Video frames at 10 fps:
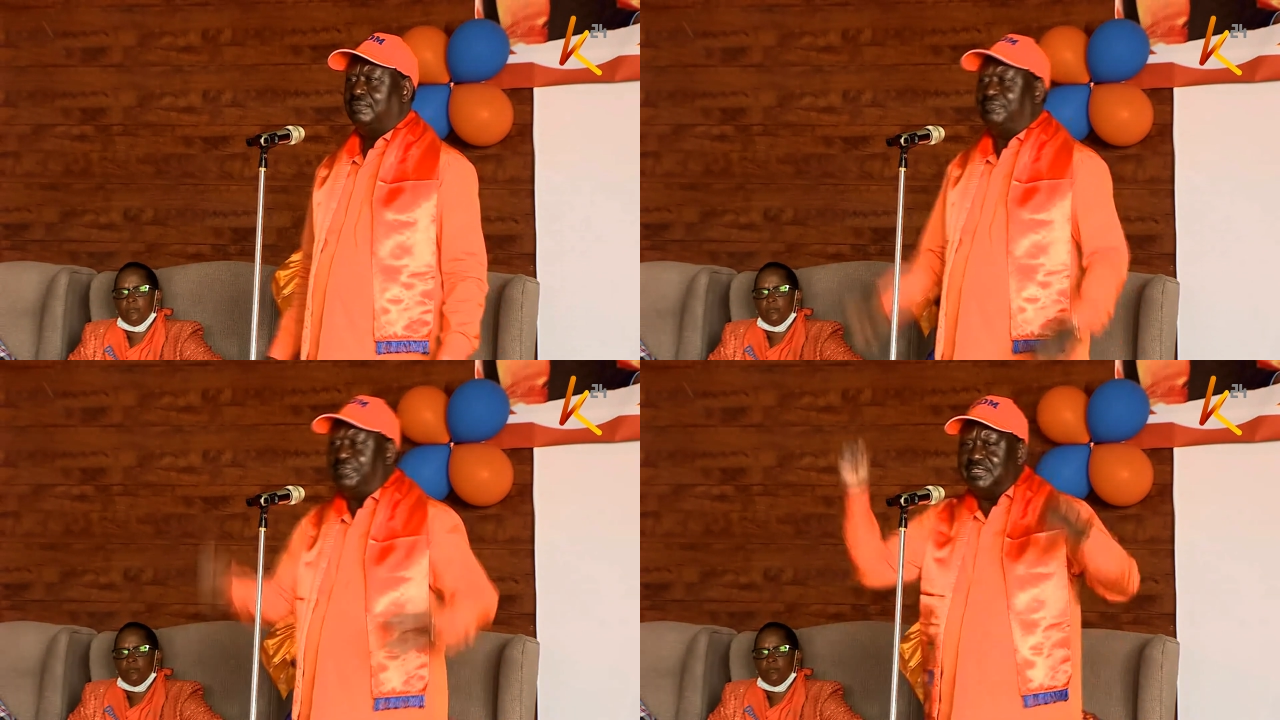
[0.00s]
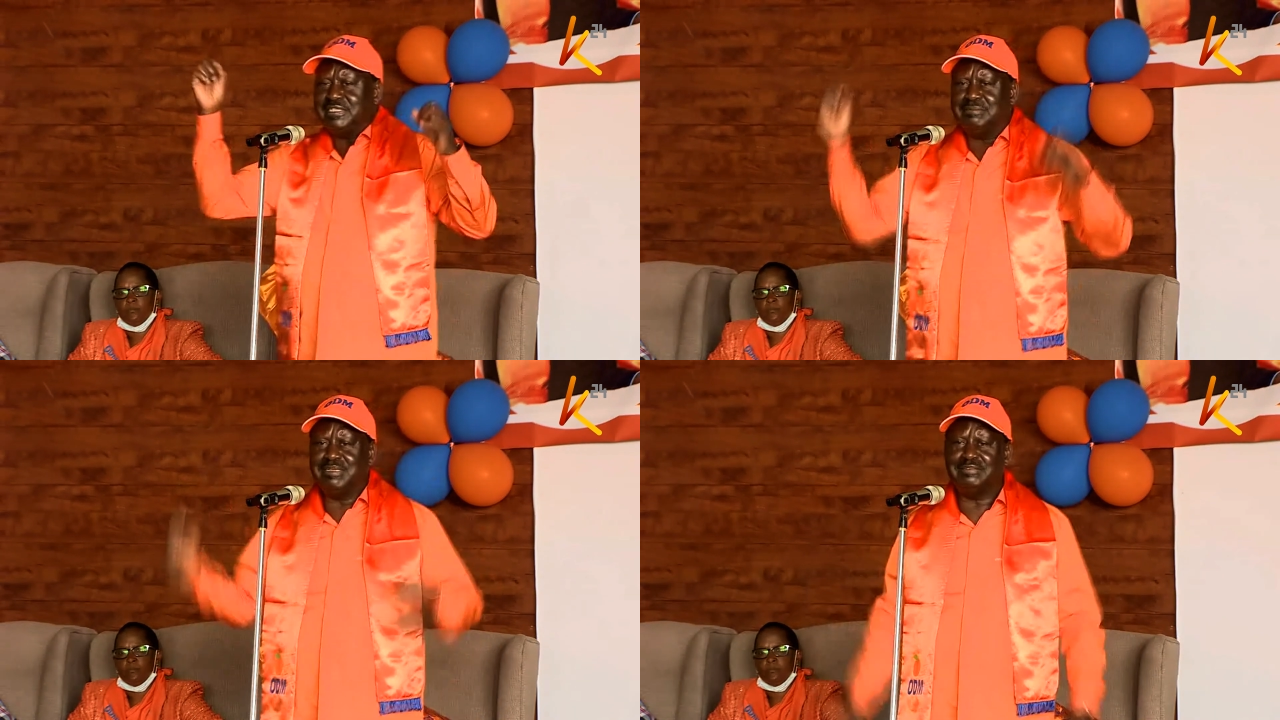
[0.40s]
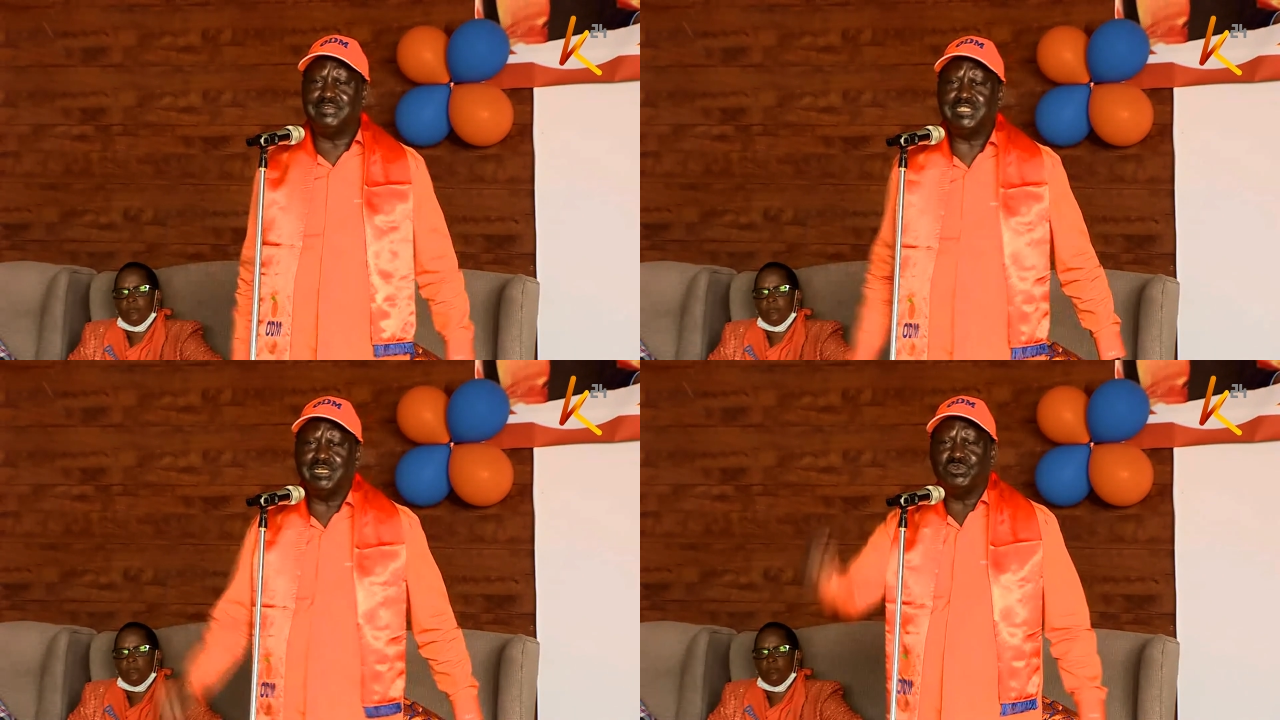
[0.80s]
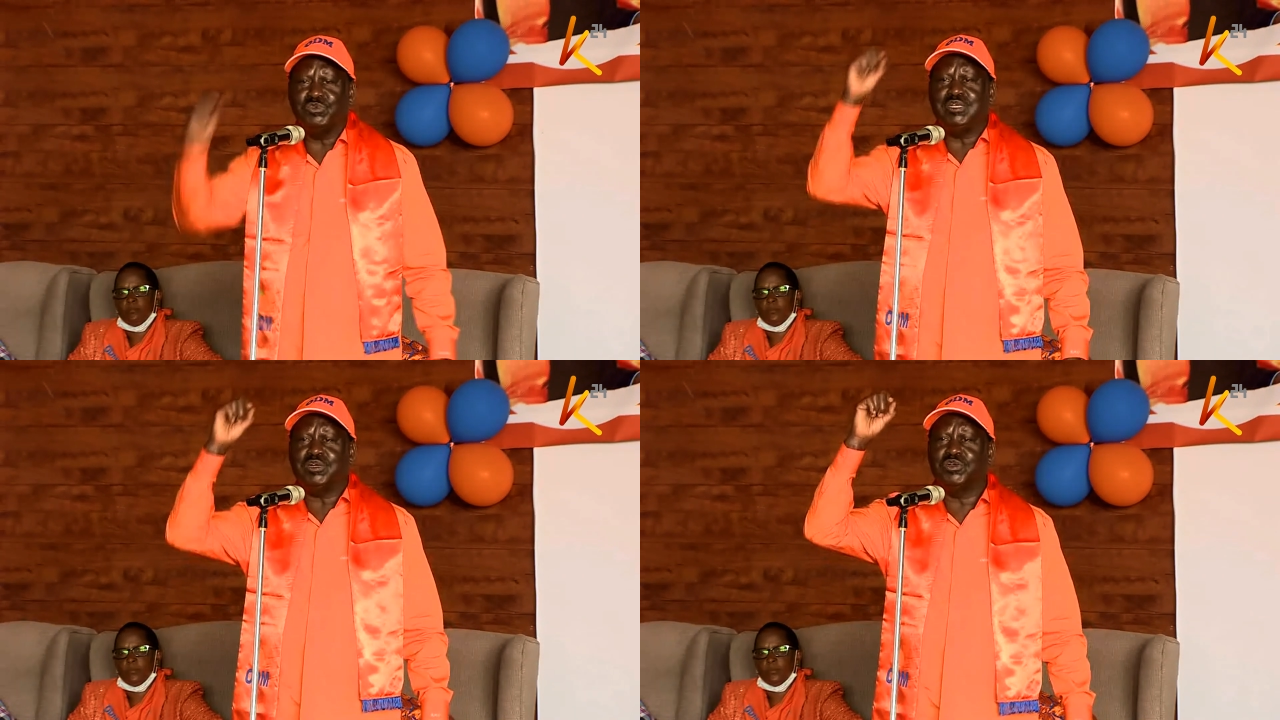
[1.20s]
Speaker 1: Fisi amejivisha nguo
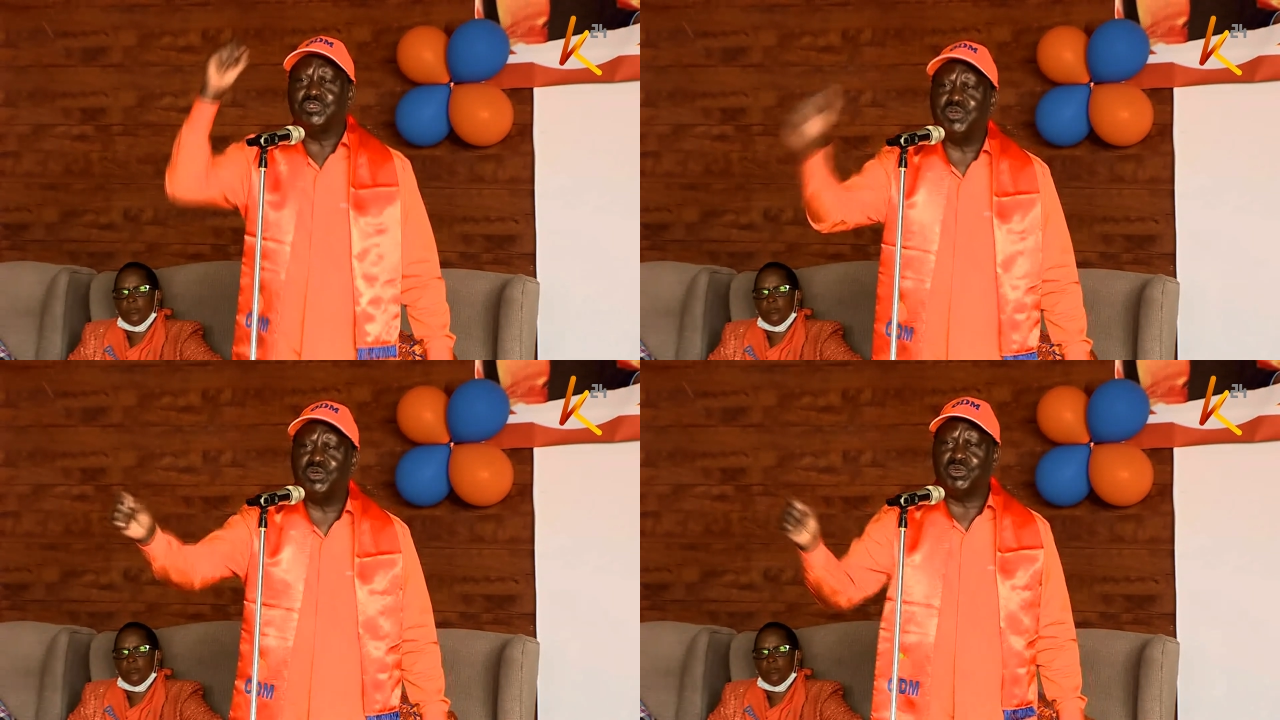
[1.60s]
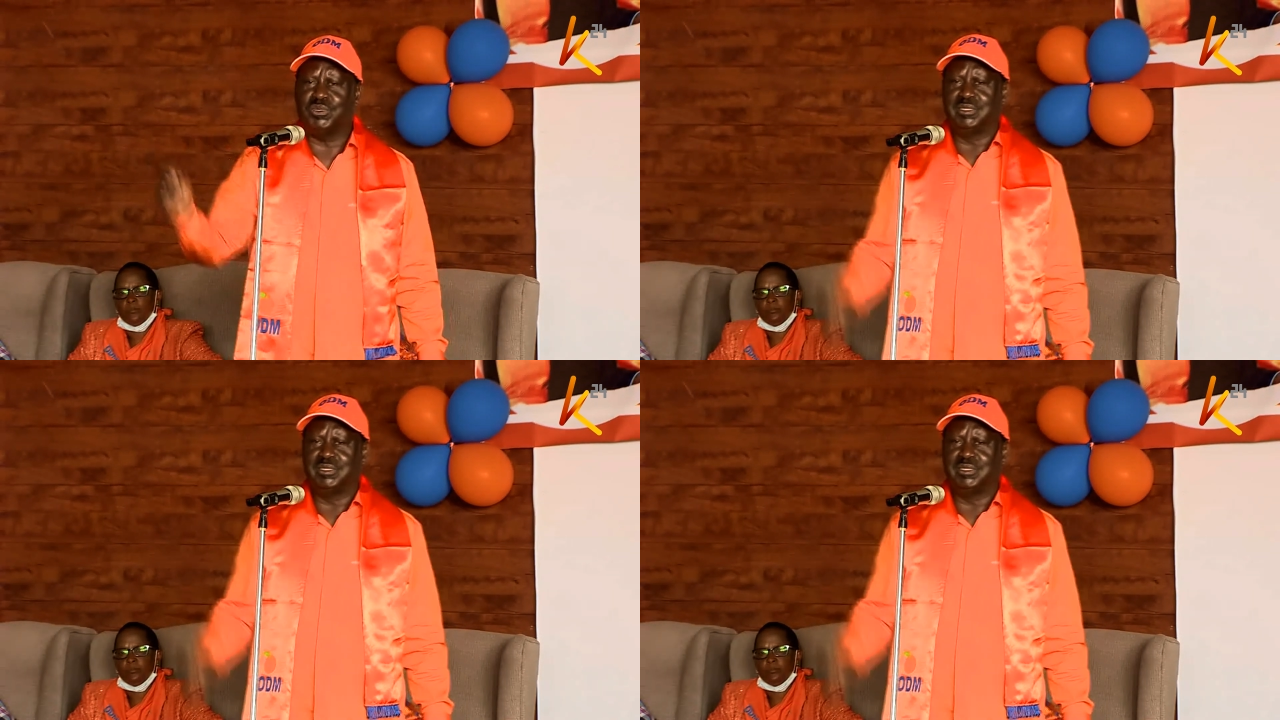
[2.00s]
ya kondoo.